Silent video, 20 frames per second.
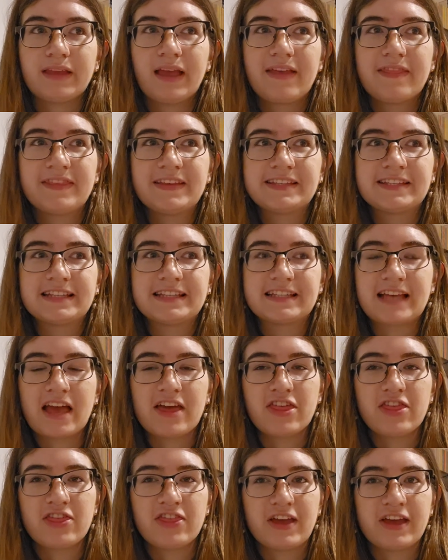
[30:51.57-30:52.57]
This is, I
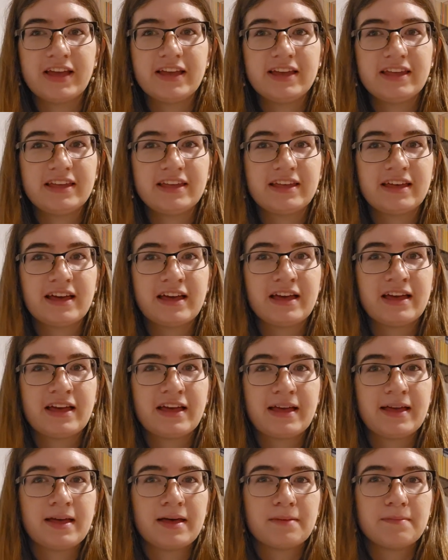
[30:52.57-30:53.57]
think,
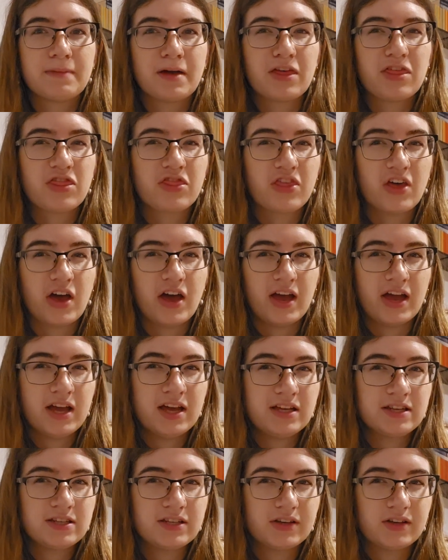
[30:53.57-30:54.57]
my
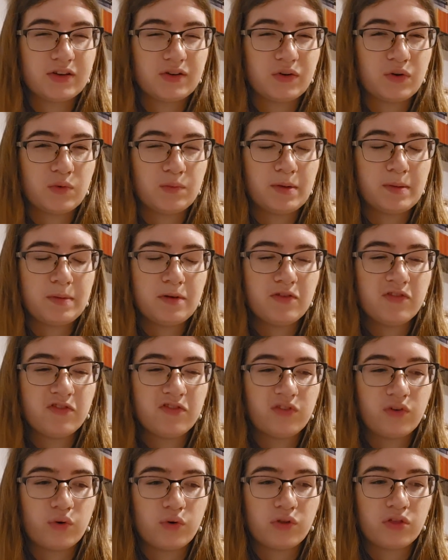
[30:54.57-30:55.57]
third or maybe
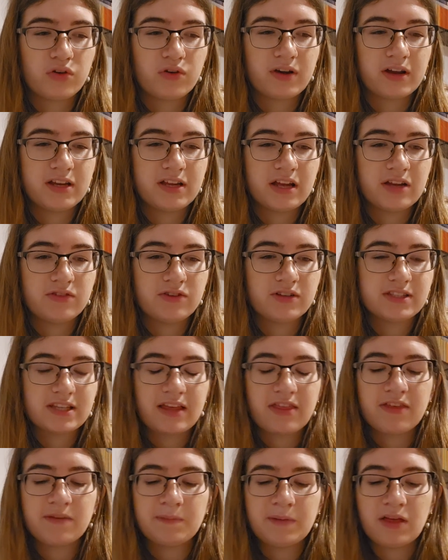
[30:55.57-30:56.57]
fourth Grady Hendrix. I
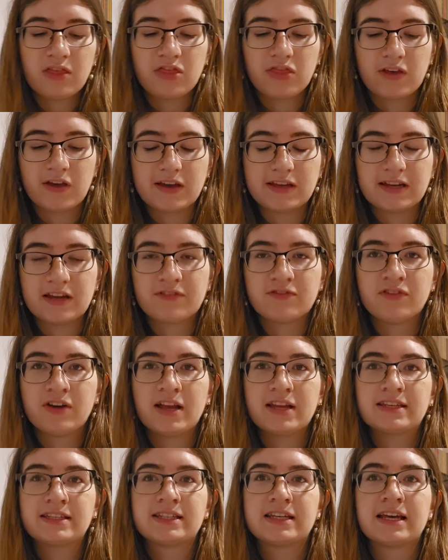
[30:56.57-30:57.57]
think my third. I've
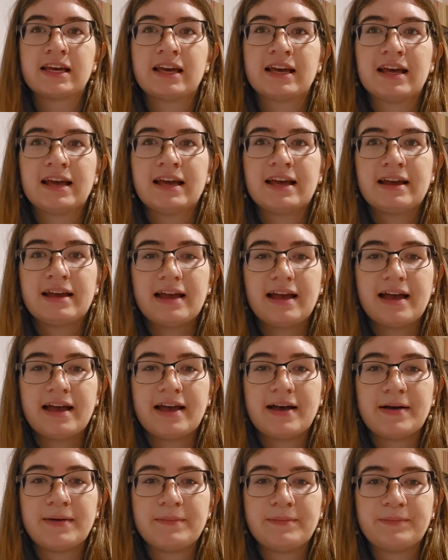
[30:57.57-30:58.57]
read How